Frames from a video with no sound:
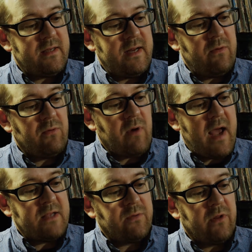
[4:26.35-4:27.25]
city would
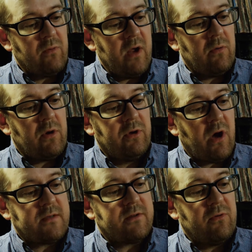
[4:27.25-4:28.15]
rise where the railroad
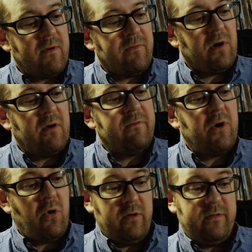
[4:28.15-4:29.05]
crossed the River of the
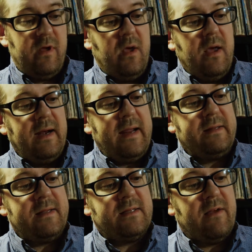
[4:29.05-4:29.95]
North. In
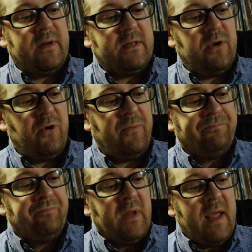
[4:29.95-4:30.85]
1872,
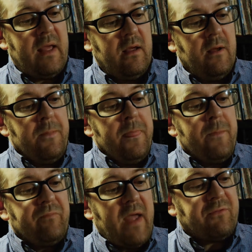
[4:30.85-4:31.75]

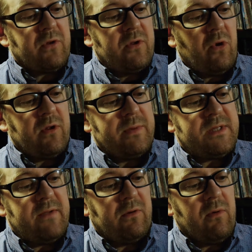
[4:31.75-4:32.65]
after the Northern
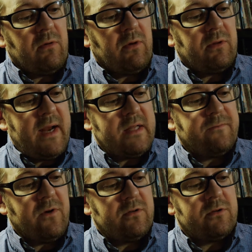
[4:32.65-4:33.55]
Pacific Railroad laid its
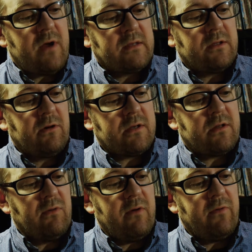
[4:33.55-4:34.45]
first tracks across
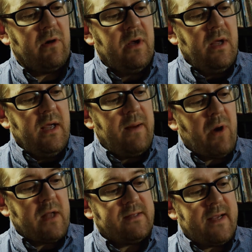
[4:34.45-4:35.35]
the river, it
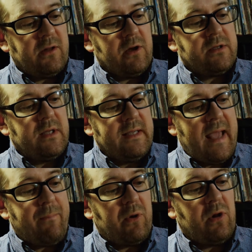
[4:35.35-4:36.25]
brought settlers,
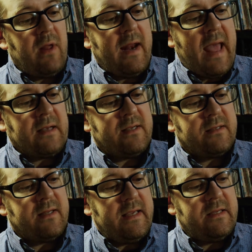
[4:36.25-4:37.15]
capital, and
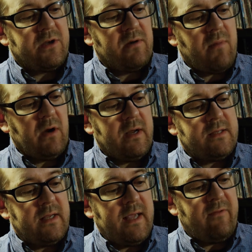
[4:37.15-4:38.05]
access to eastern
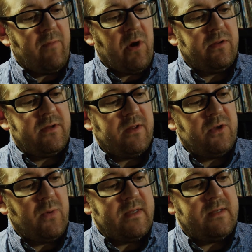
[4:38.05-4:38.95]
markets and gave birth to the
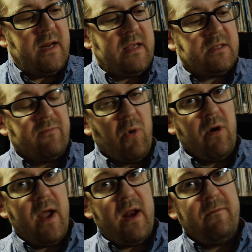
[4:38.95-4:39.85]
twin cities of
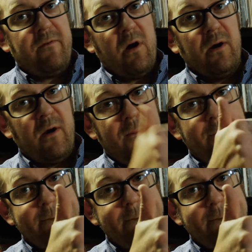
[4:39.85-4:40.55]
Moorhead and Fargo.